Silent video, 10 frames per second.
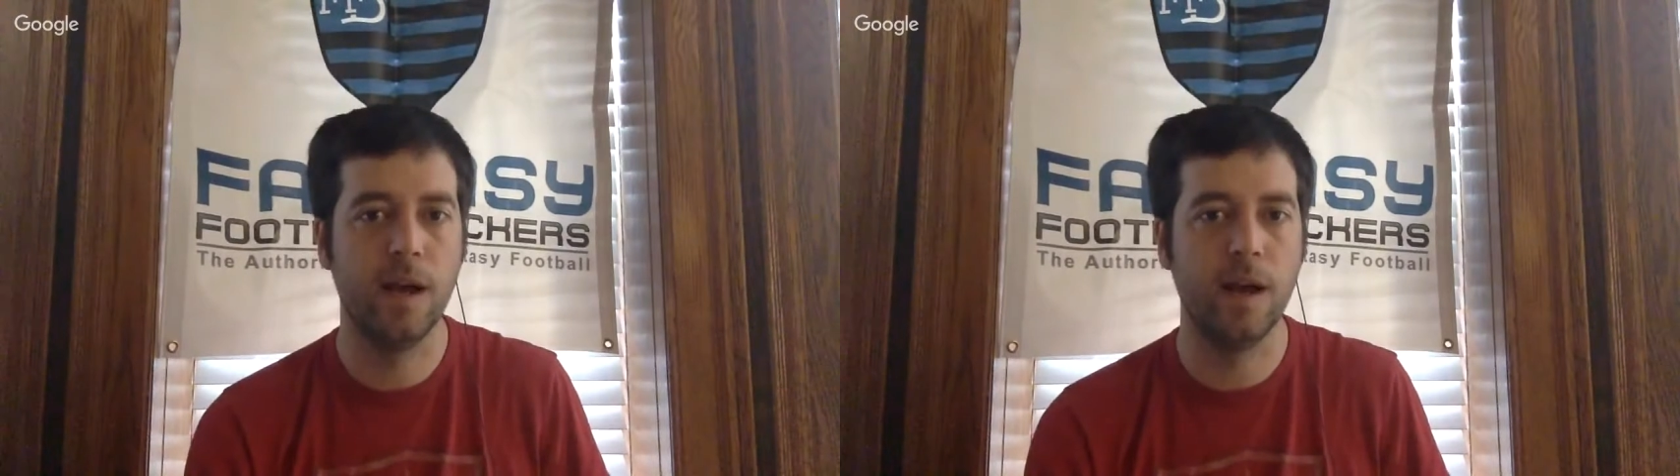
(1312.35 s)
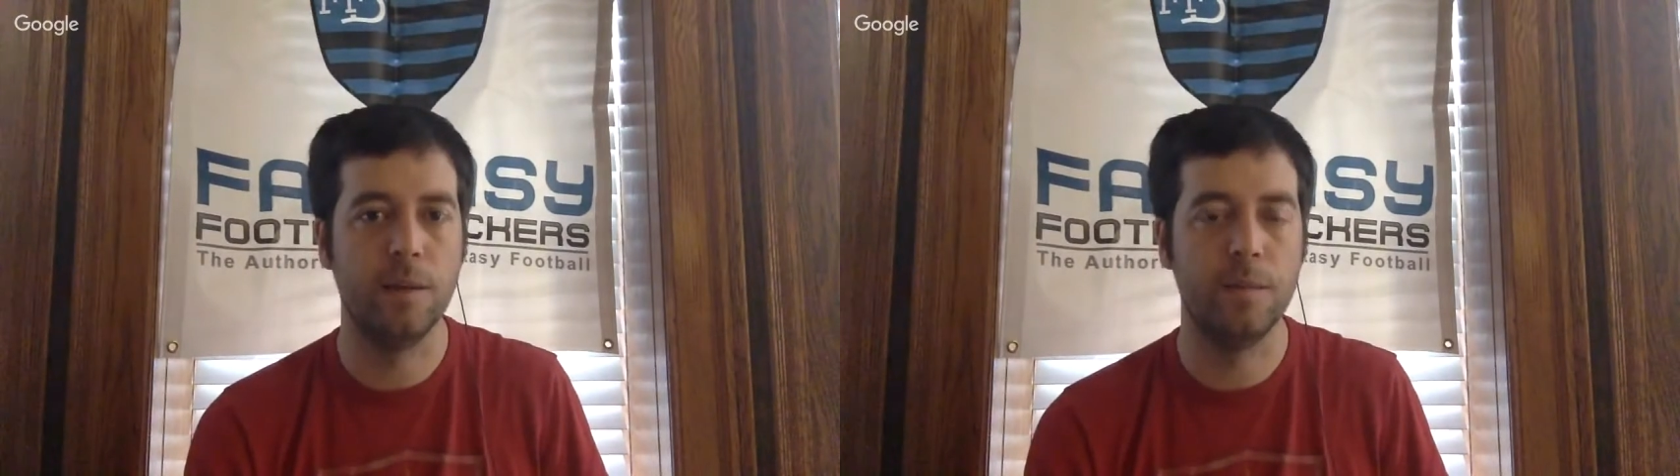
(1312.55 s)

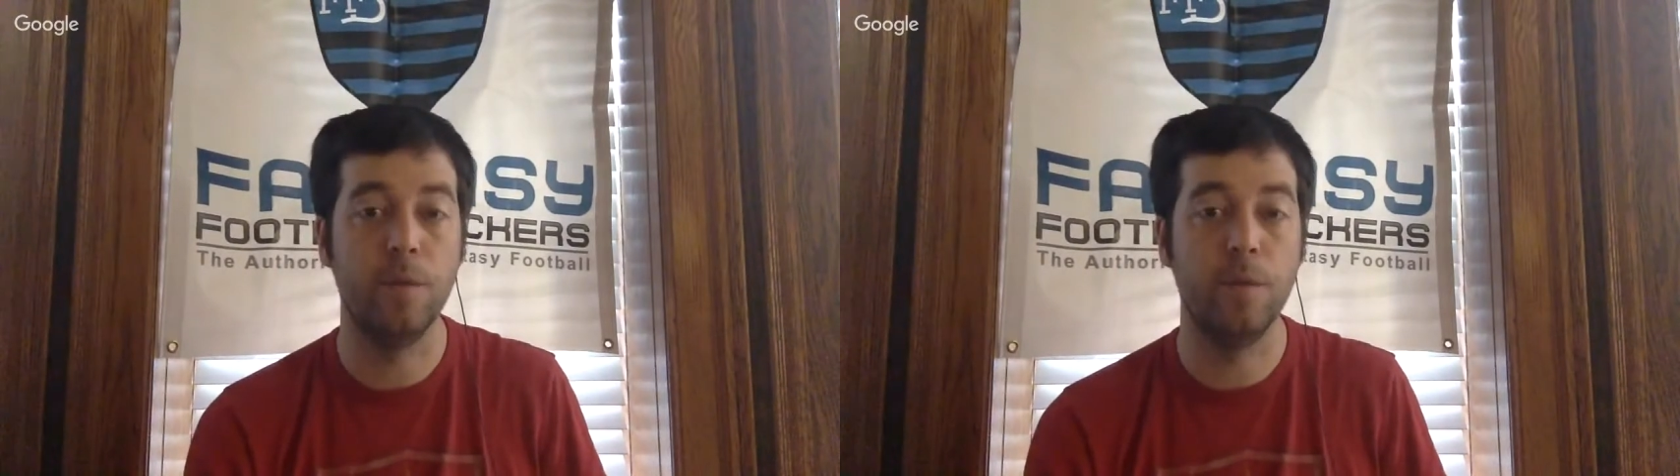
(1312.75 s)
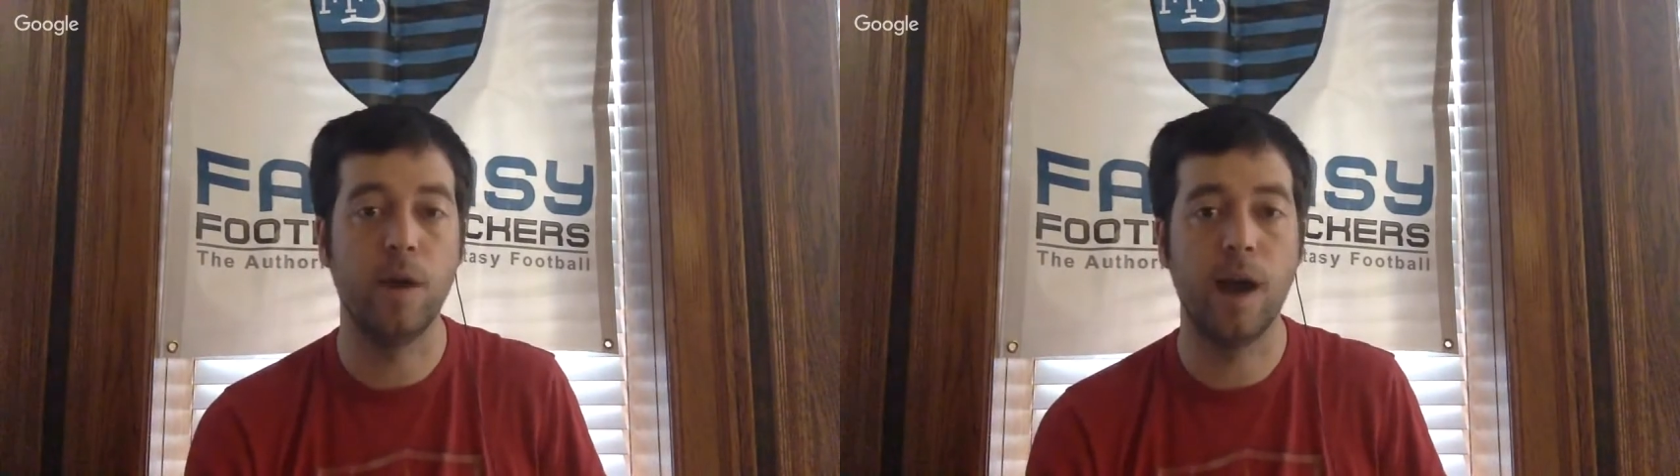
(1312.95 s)

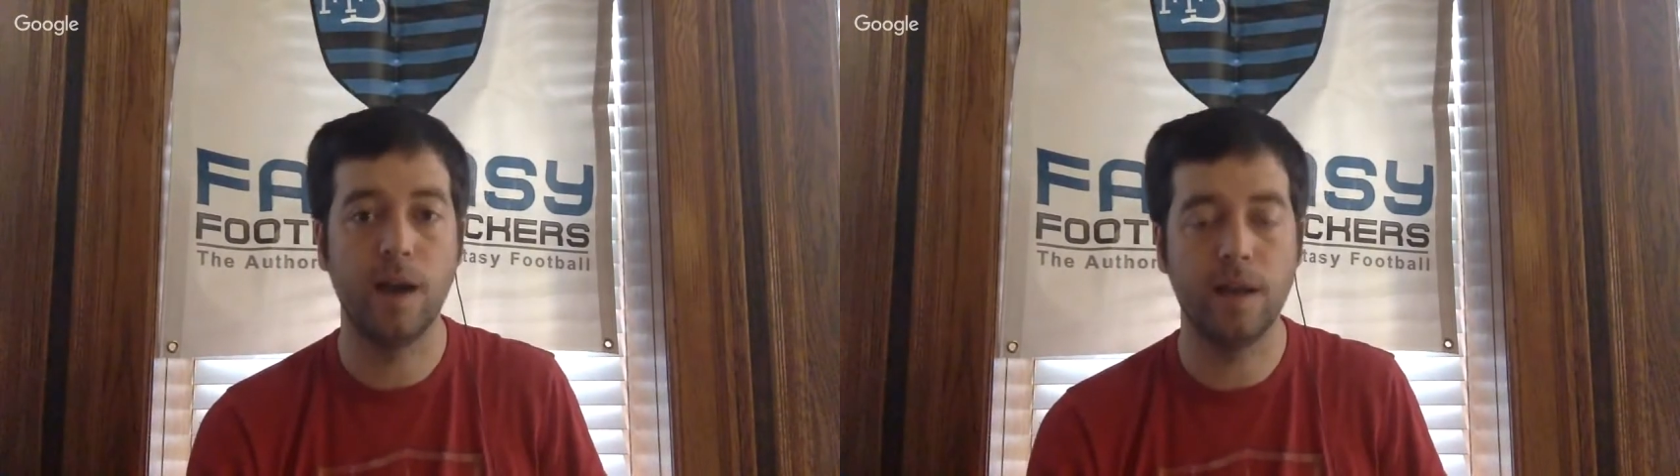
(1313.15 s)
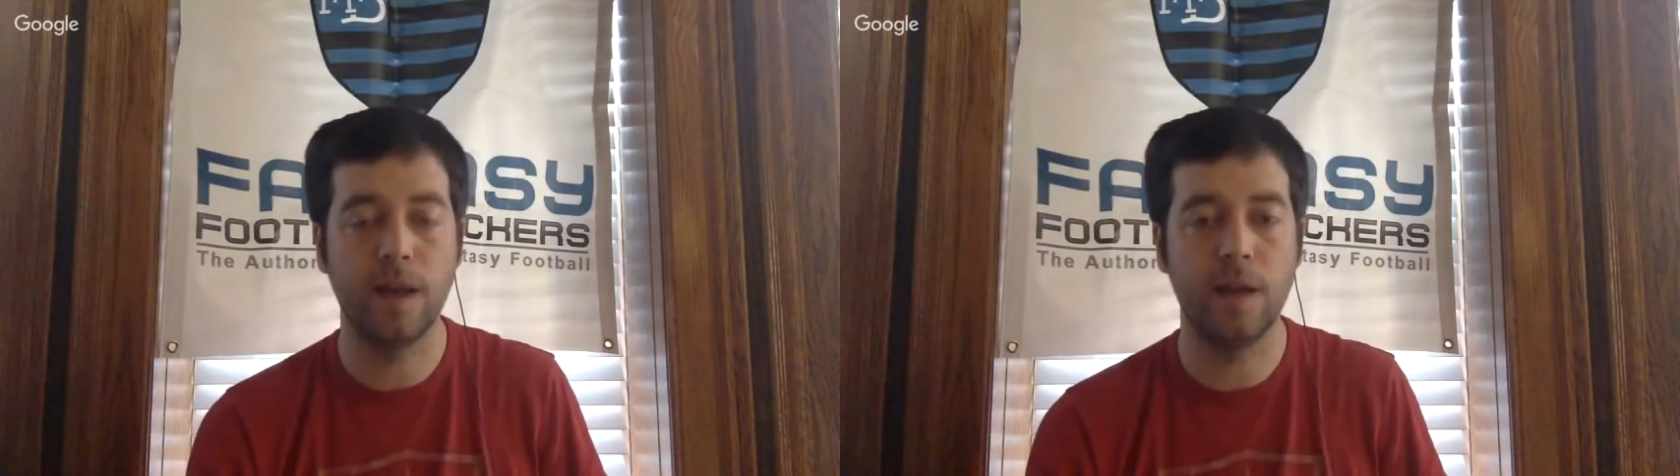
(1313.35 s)

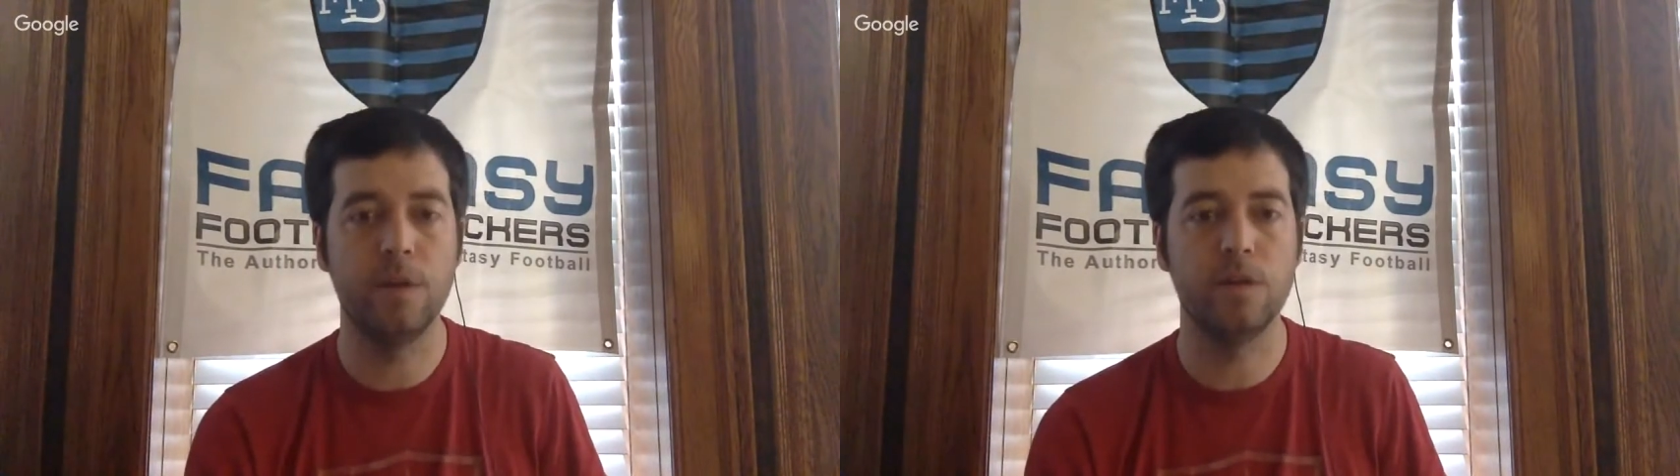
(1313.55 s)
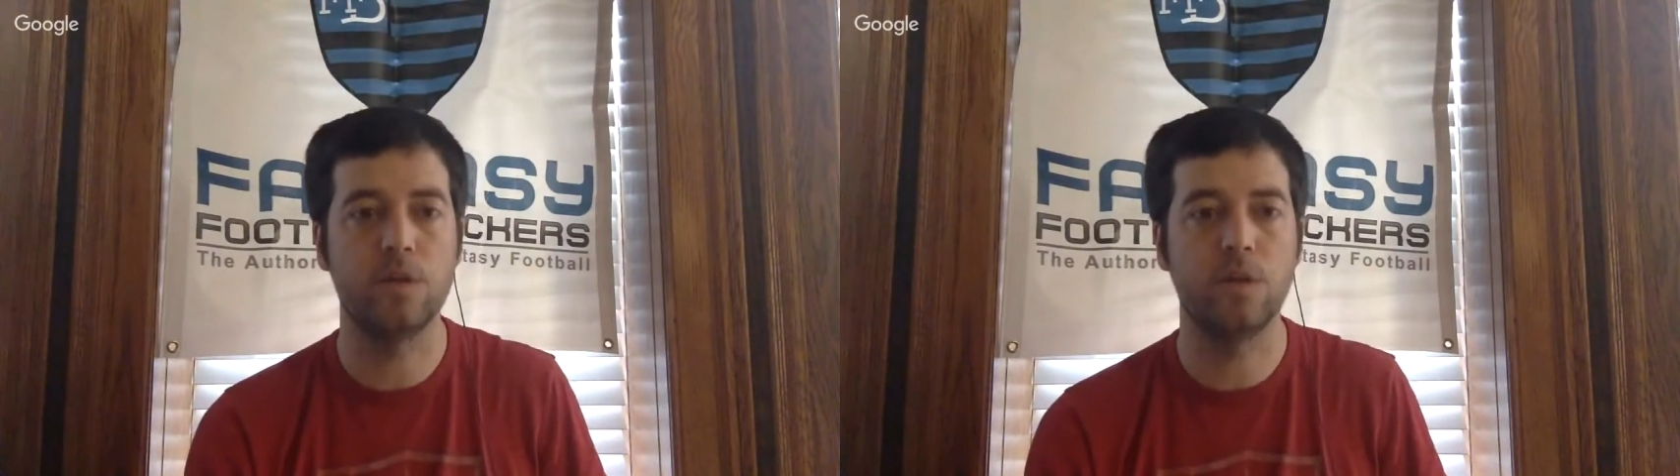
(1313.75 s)
Mbokani came
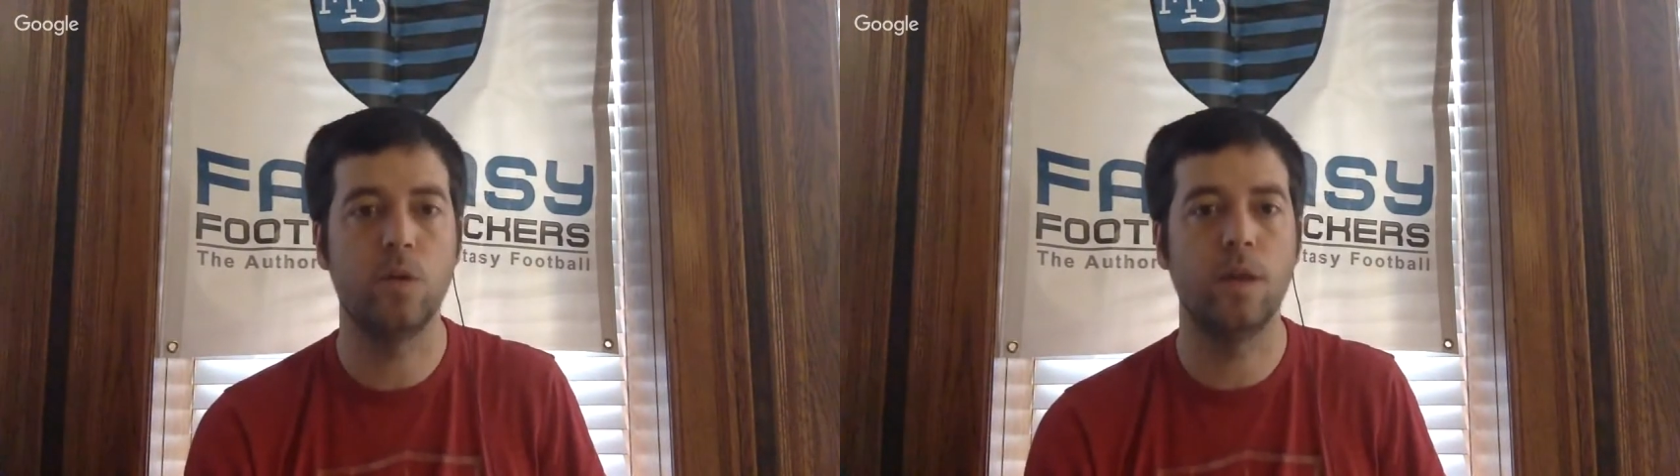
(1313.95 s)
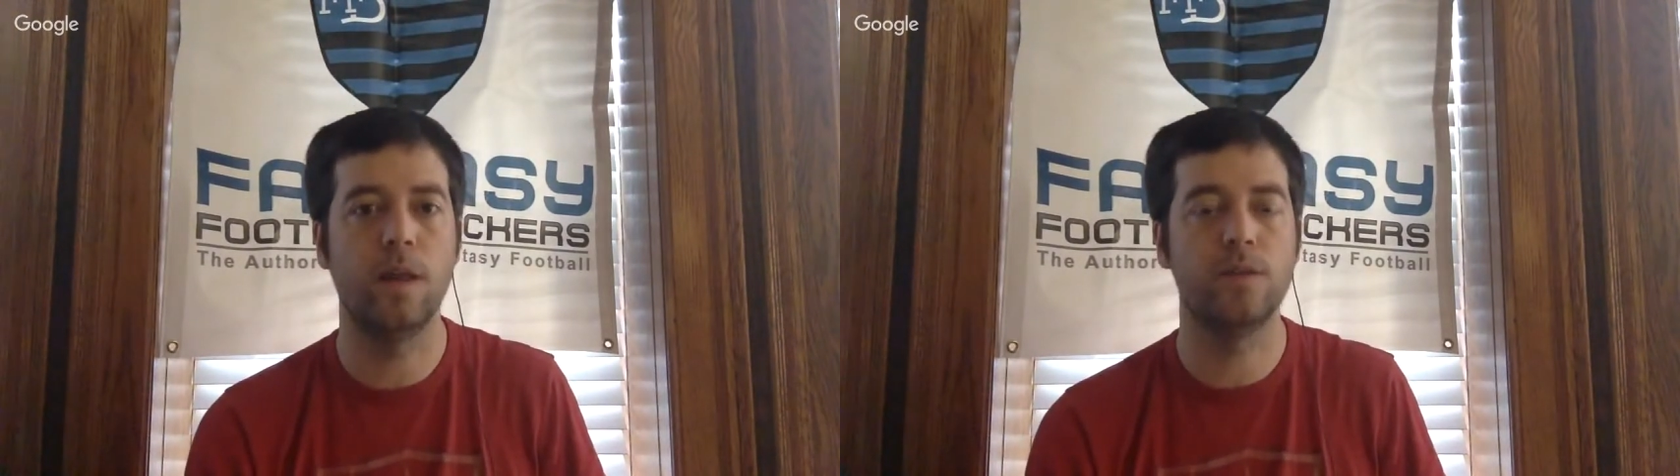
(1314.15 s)
in and
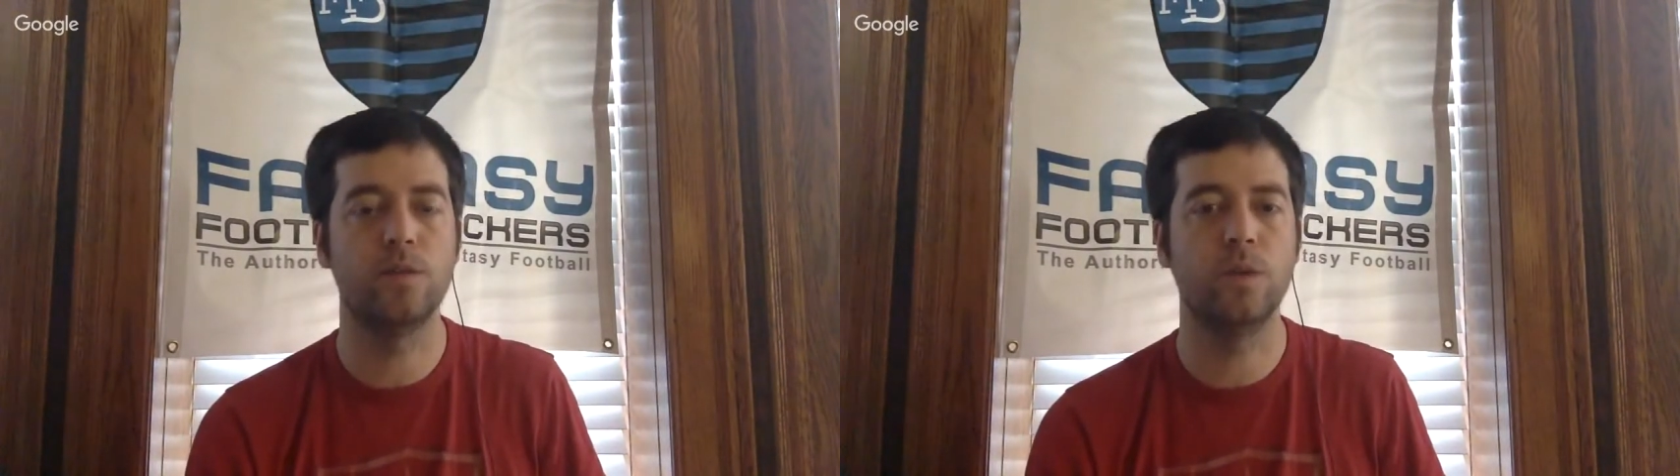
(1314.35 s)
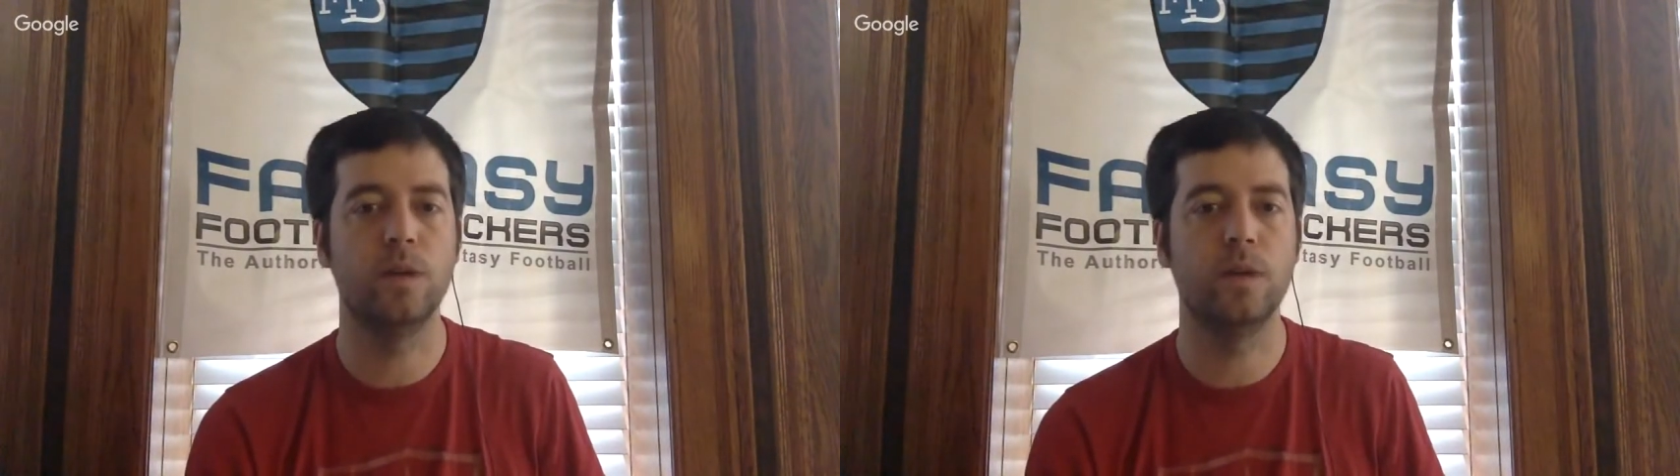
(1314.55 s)
scored
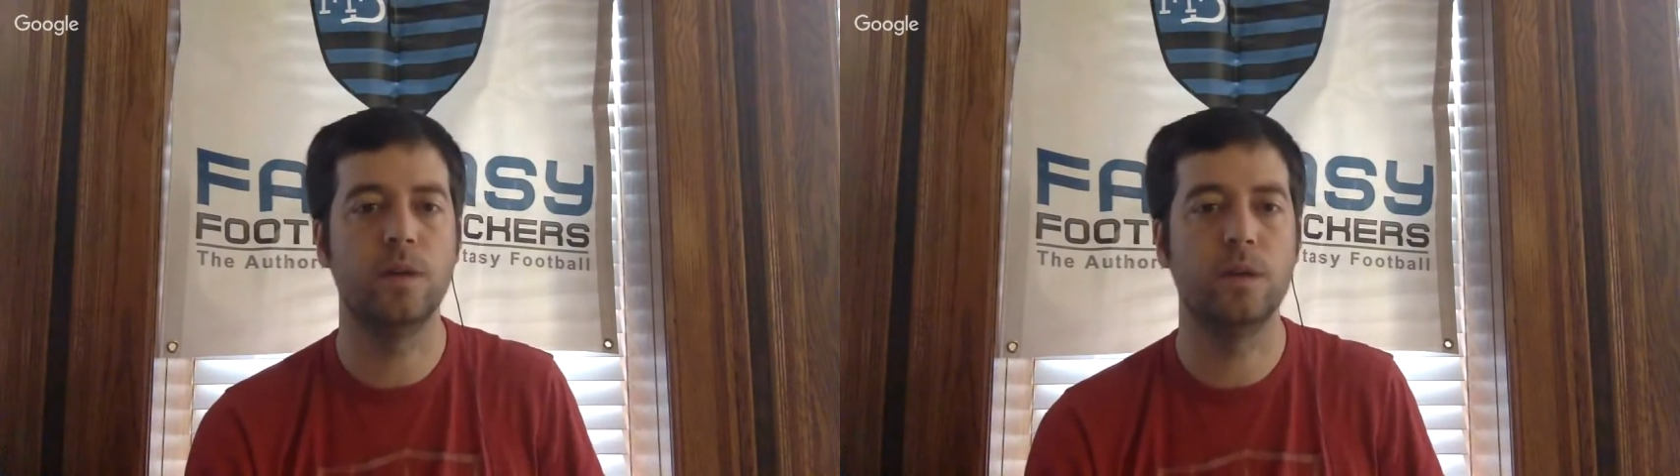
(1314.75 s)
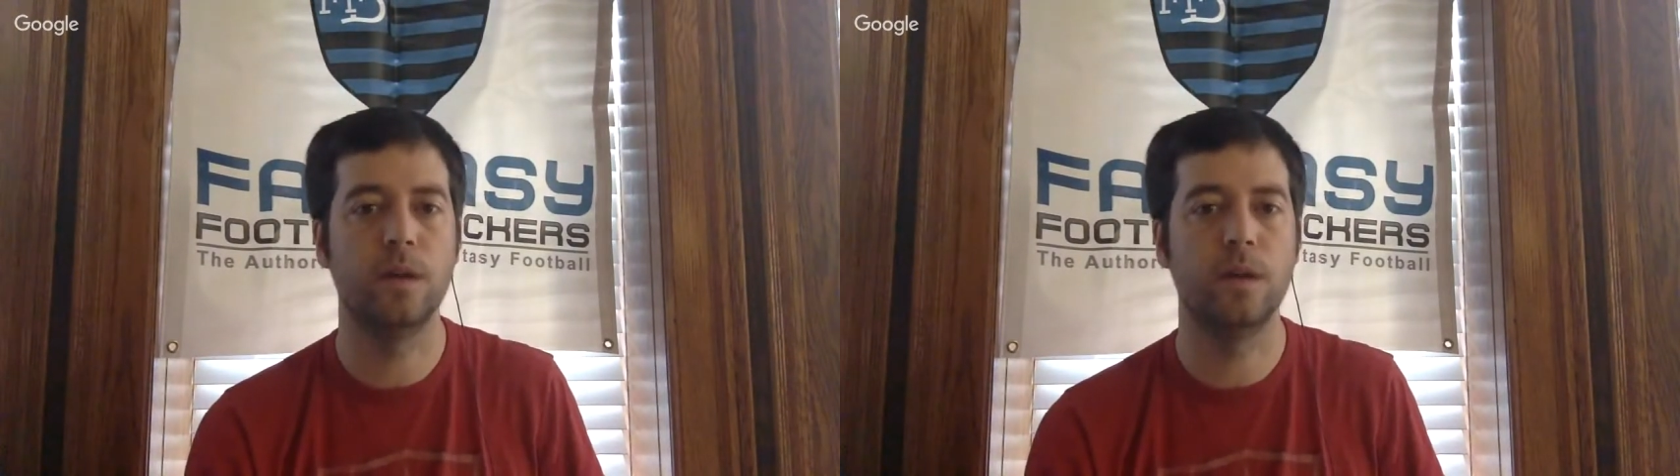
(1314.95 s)
last week.